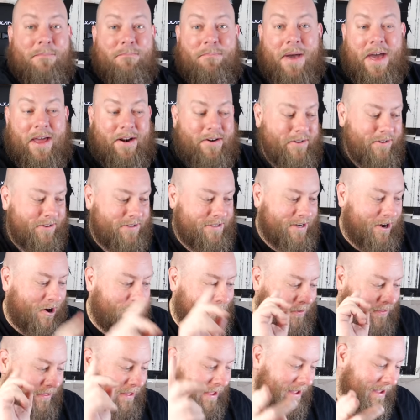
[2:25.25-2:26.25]
better to
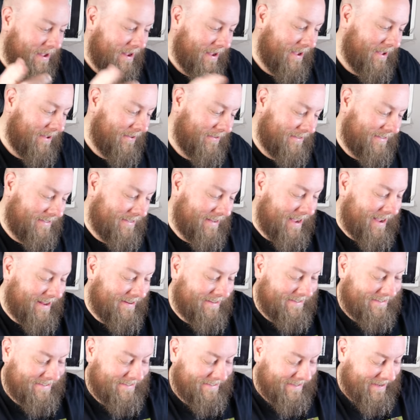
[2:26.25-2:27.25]
start with. How's
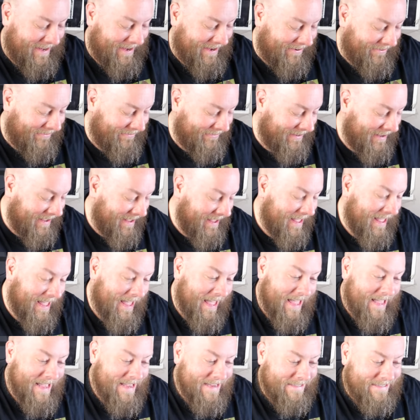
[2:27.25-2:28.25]
that sound?
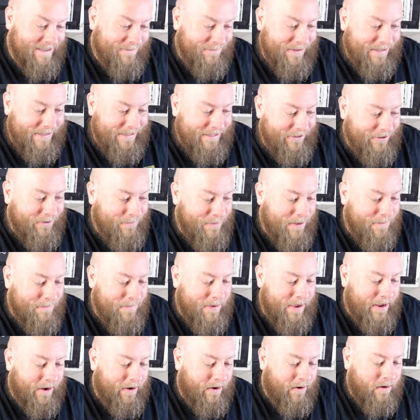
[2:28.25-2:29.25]
Something a little bit
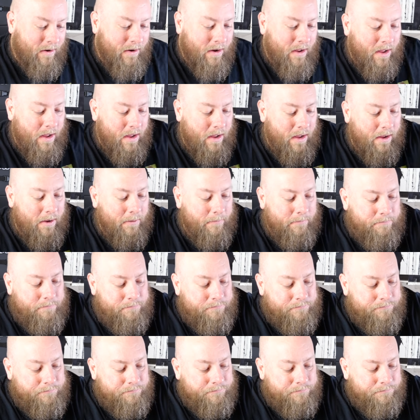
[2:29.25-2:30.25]
better. Let
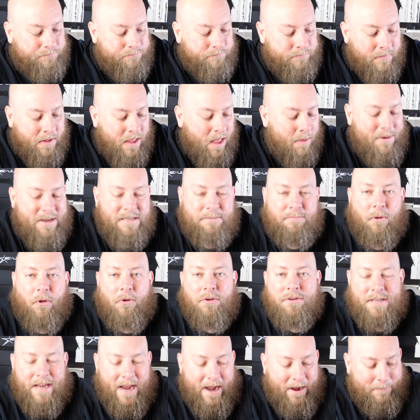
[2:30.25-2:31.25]
me just pull
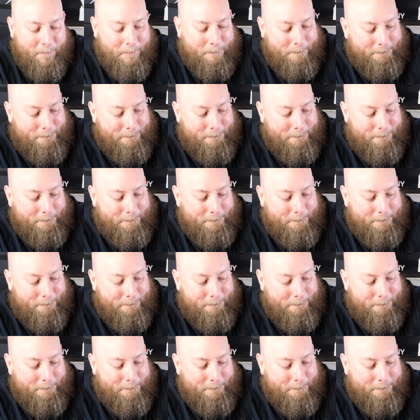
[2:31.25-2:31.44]
this out.